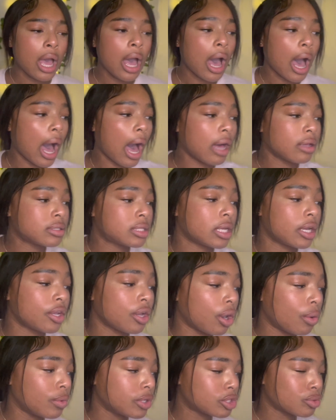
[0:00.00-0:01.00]
i'll tell
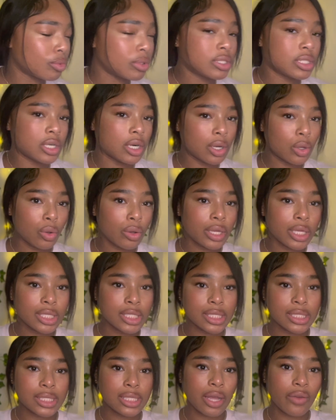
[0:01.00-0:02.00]
y'all which ones are low-key
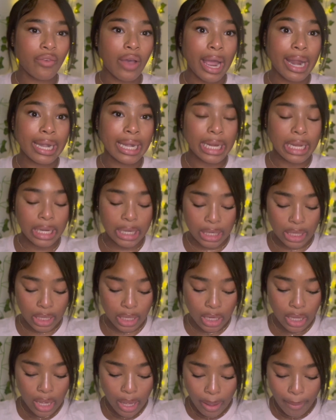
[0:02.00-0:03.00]
just stuff i needed
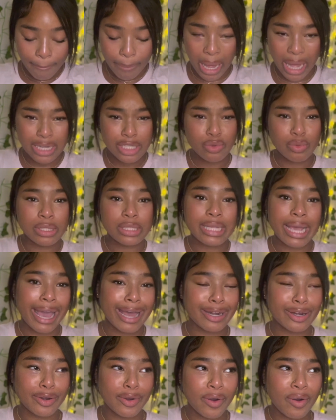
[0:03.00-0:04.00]
but i just want to add
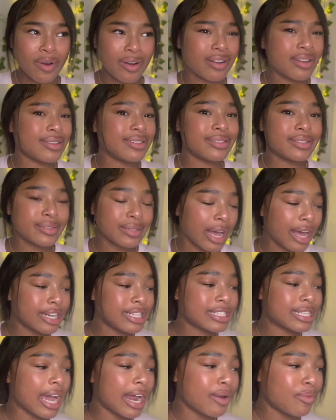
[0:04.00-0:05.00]
in the haul because i
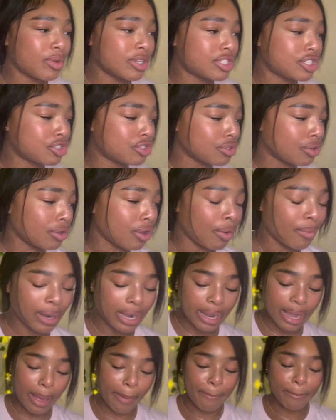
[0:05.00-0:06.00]
just kind of want to show y'all what i
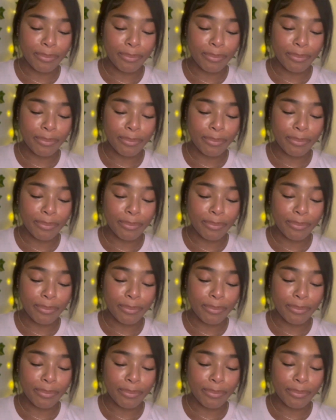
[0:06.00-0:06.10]
got